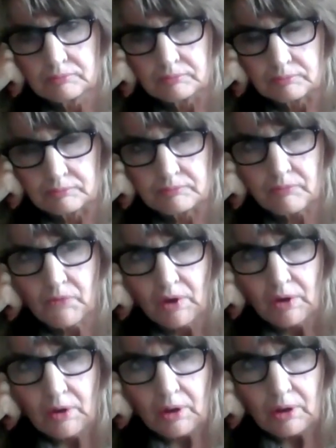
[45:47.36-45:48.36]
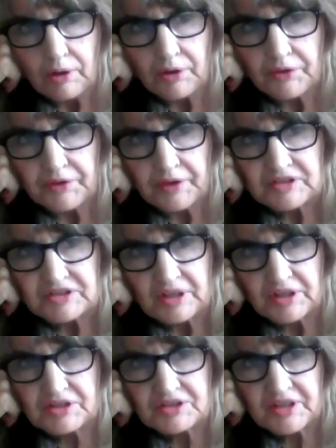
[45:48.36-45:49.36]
Mm-hmm. Thanks. Is